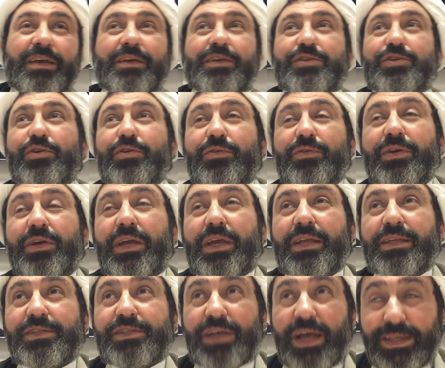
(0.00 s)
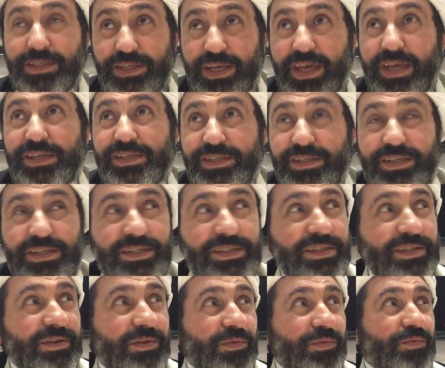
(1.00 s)
so in such
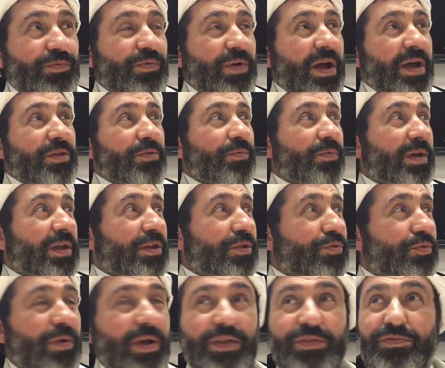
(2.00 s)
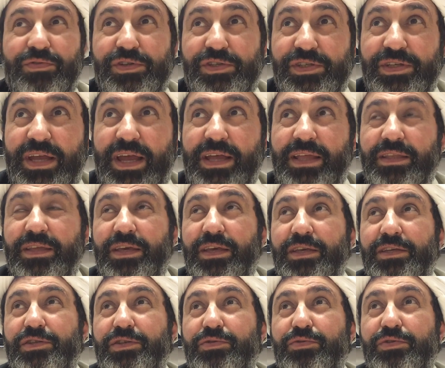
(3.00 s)
cases, one way to understand
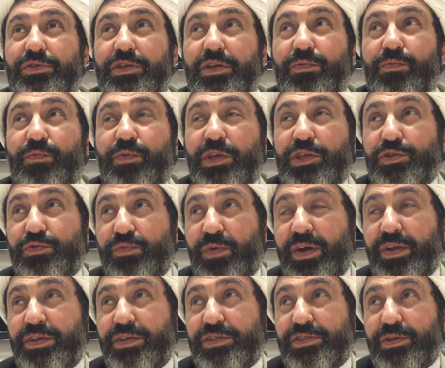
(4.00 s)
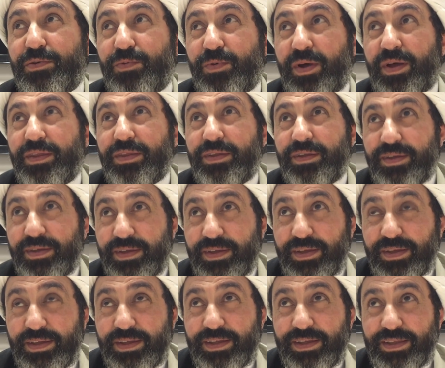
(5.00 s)
is to see which one is the one
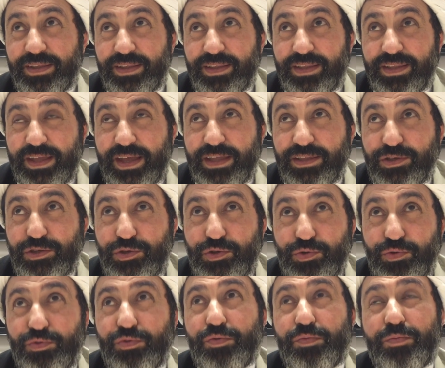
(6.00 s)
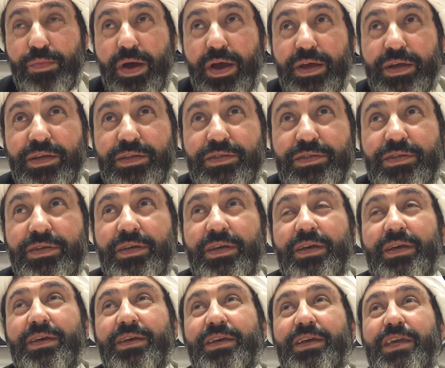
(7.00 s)
that you might
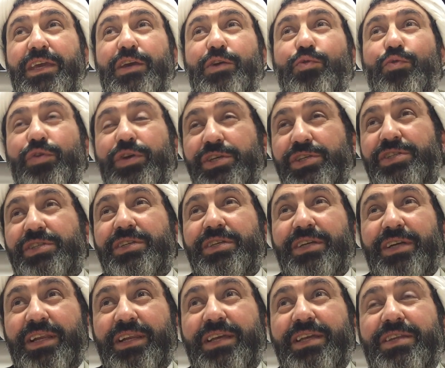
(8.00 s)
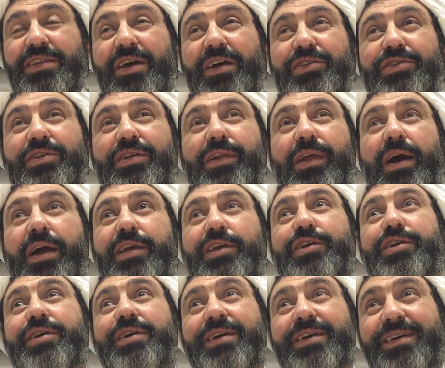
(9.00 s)
egoistically not
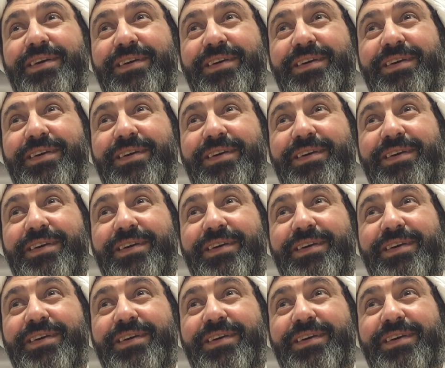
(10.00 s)
like.